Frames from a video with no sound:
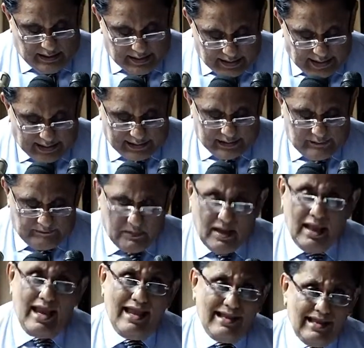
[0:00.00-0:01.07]
that
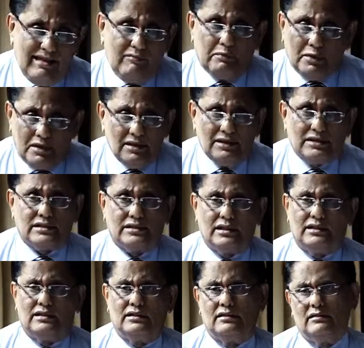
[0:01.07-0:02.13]
any
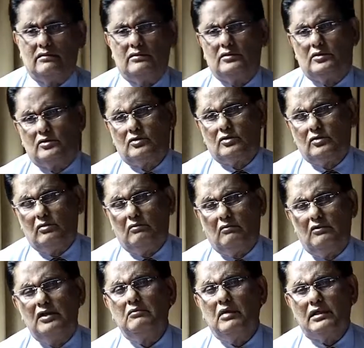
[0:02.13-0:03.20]
person,
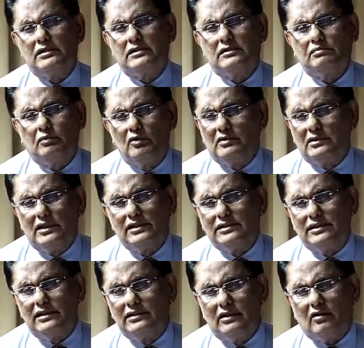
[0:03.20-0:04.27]
we must put this
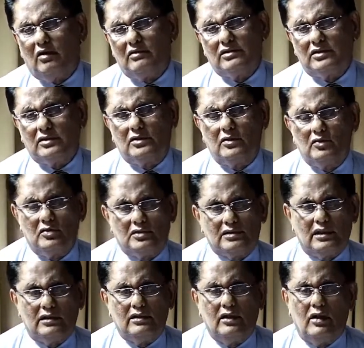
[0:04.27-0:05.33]
in the
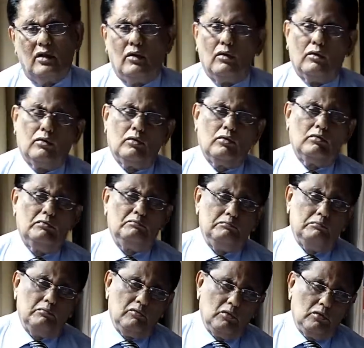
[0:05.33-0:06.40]
Constitution,
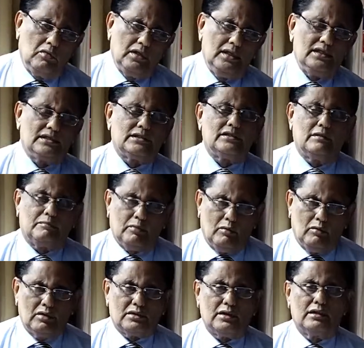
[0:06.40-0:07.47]
who is
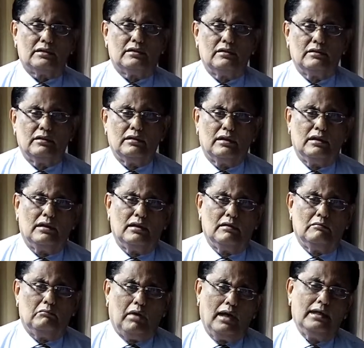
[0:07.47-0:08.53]
supported
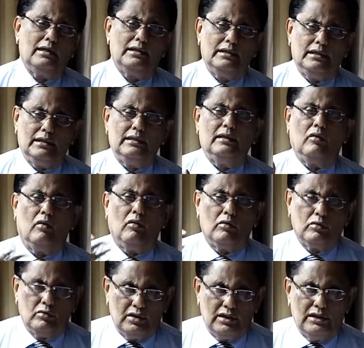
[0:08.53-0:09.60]
by or
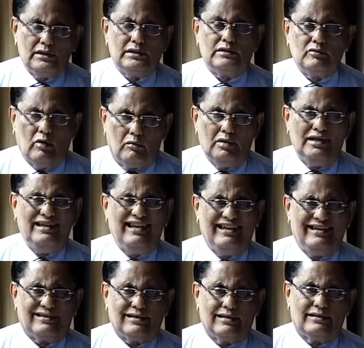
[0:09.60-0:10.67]
who is
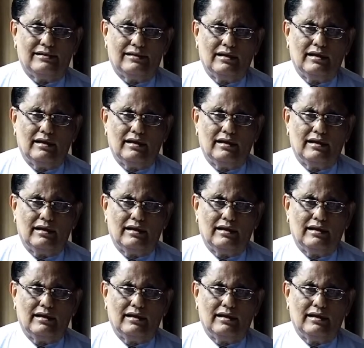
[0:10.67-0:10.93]
nominated